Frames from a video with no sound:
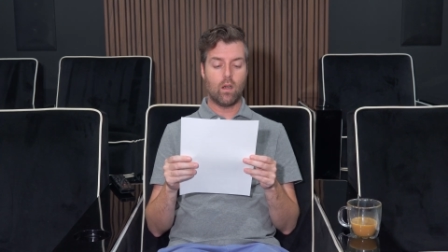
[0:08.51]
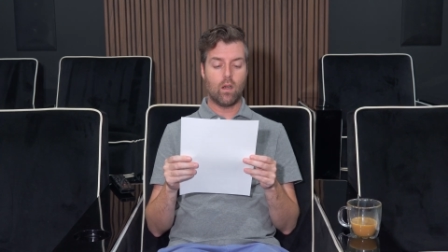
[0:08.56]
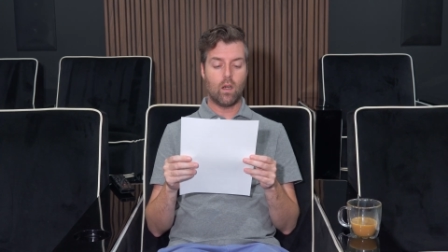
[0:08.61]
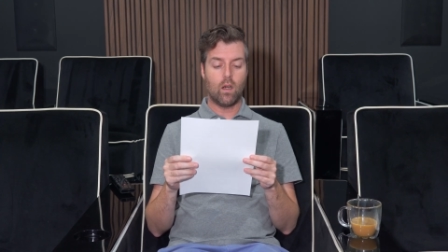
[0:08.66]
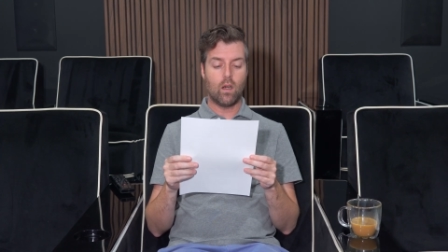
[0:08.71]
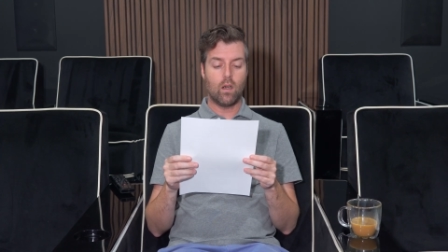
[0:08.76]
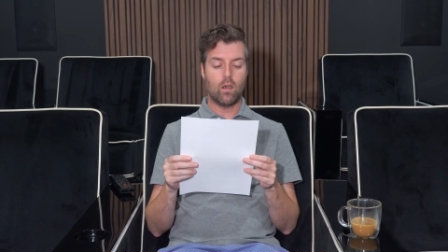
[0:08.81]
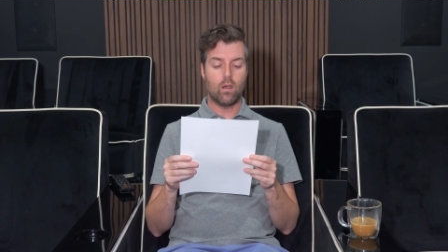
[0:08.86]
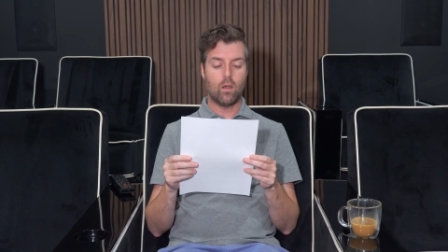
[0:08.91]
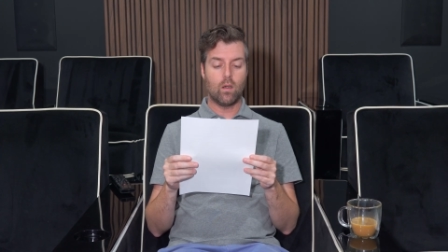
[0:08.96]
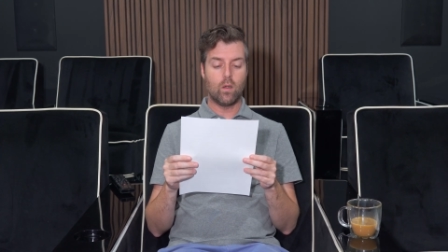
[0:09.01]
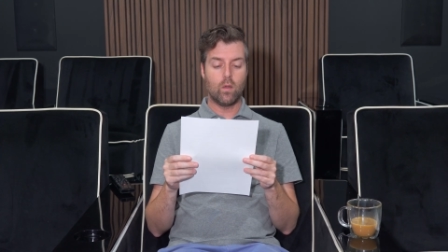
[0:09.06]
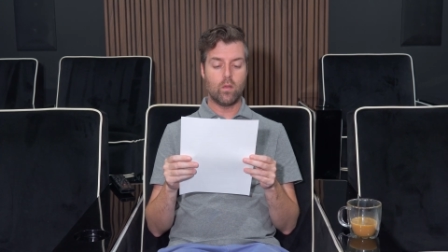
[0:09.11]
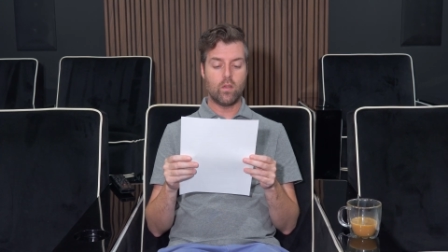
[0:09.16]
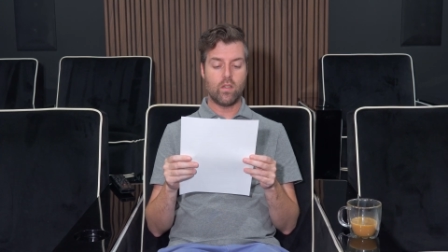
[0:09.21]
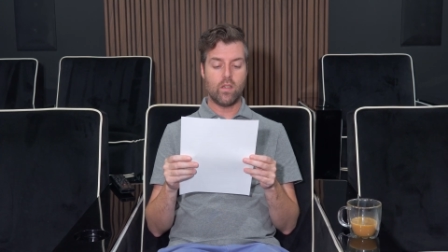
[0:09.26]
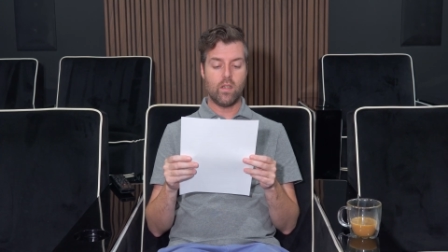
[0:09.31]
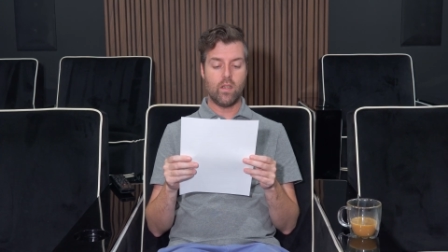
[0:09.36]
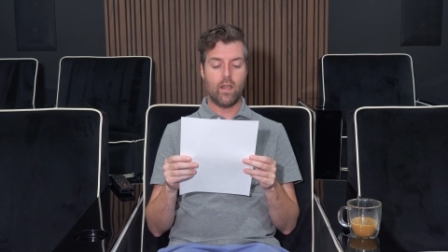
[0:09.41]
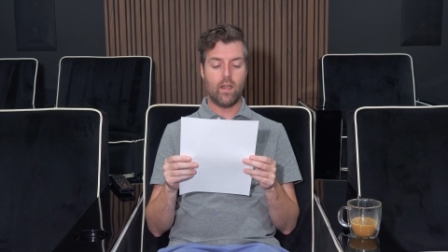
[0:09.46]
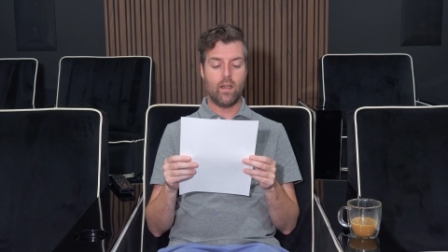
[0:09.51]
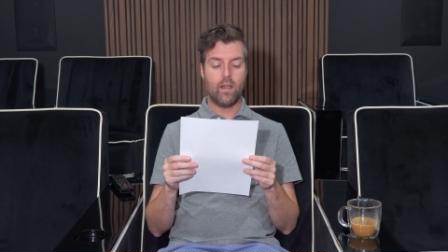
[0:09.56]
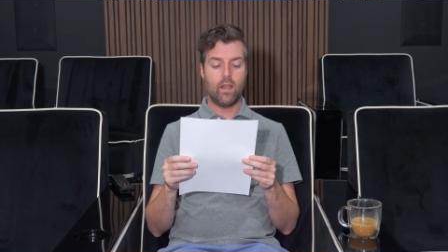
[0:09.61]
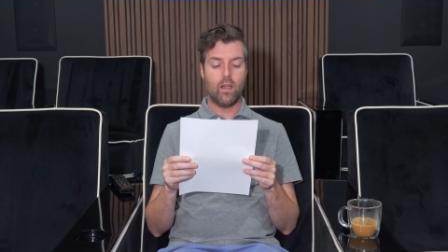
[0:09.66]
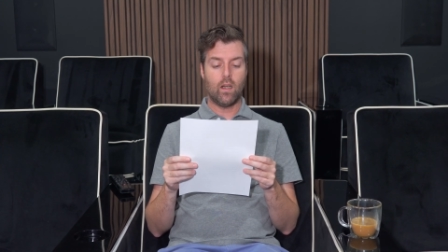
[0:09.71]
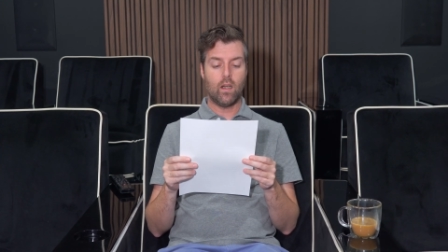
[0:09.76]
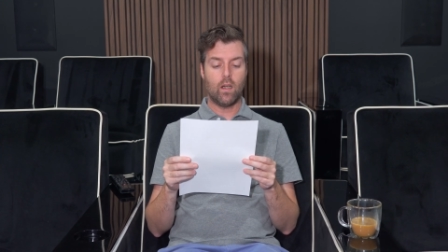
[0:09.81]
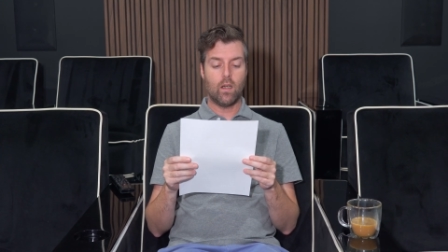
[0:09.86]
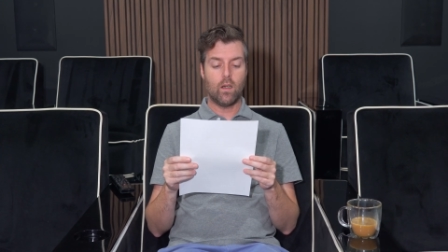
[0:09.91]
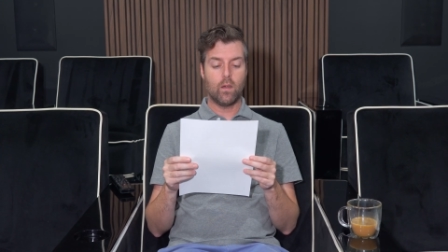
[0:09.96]
R O G N
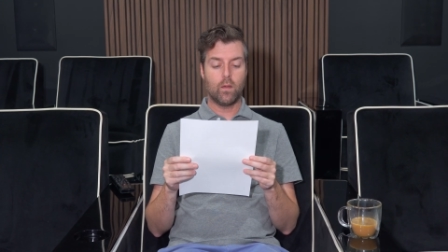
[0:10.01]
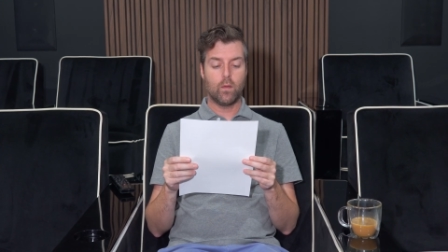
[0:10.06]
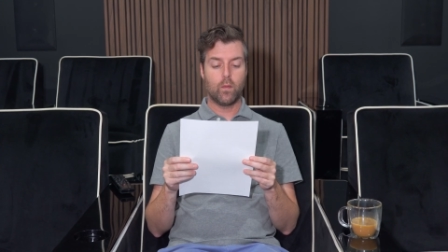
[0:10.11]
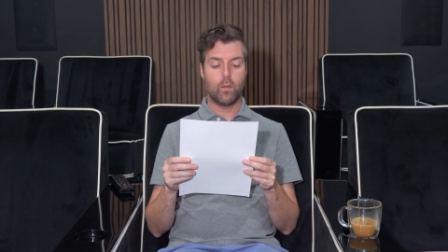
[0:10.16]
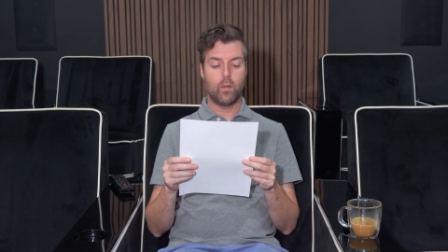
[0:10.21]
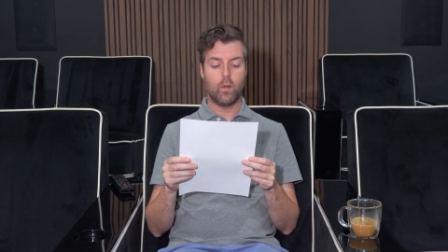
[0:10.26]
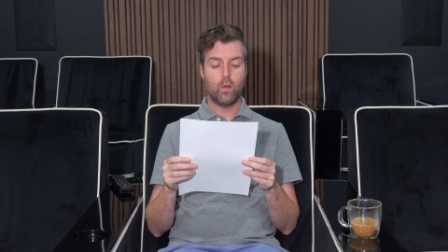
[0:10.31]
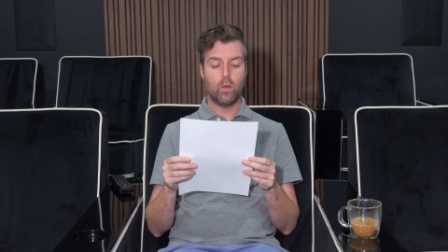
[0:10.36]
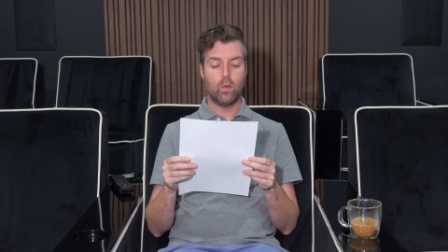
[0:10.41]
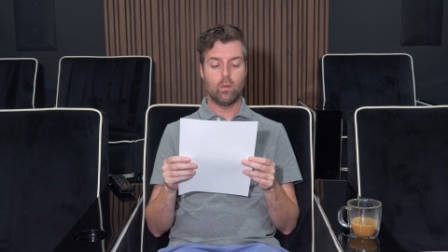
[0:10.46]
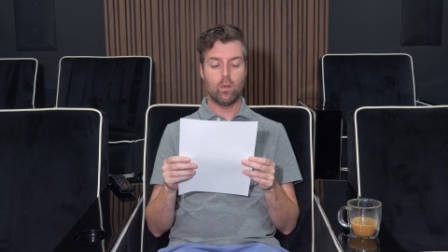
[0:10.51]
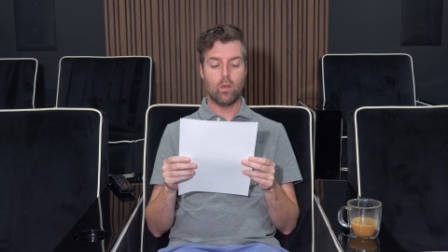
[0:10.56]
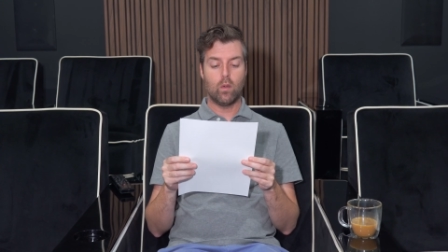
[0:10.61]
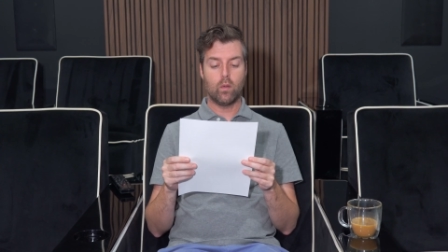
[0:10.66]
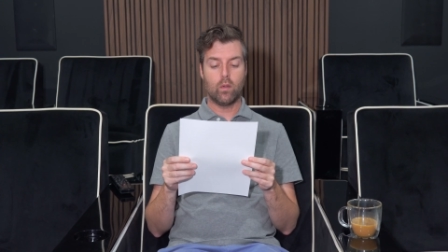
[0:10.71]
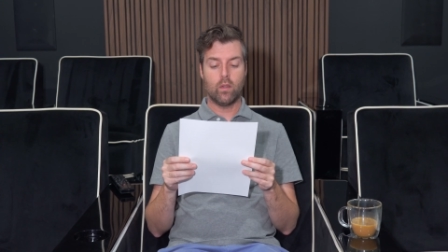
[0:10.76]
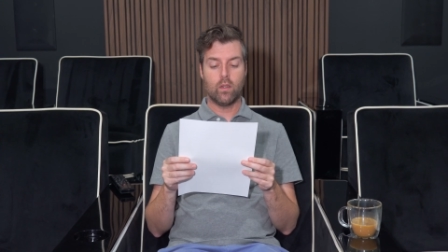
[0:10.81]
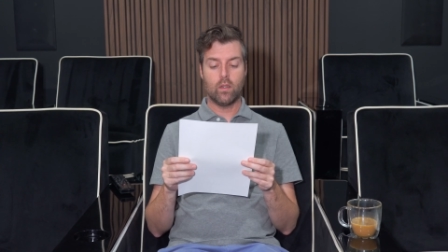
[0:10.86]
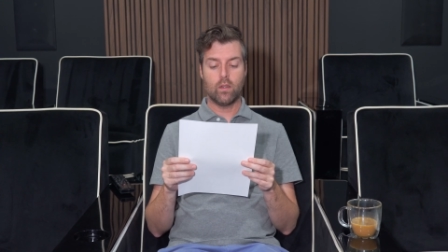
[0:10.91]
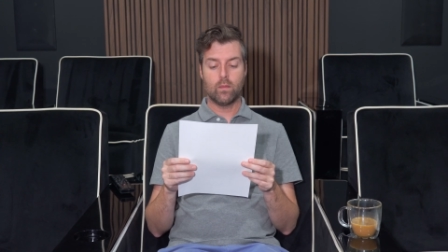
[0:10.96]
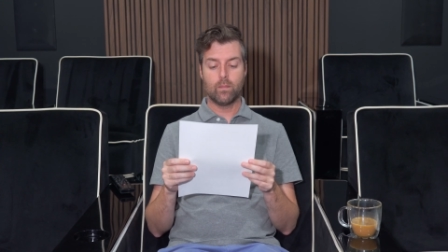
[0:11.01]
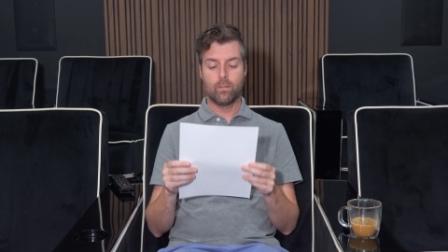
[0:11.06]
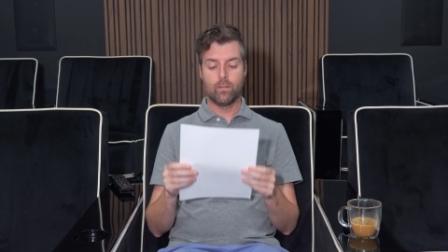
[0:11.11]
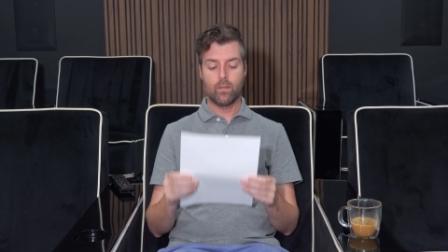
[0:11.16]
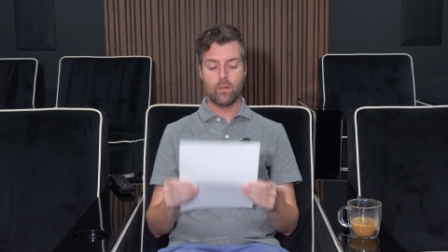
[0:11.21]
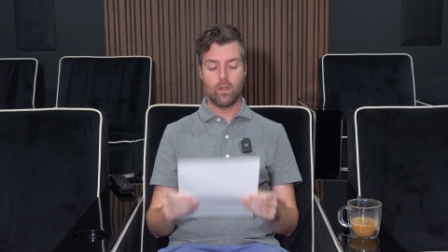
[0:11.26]
A R, Hugh Rogner.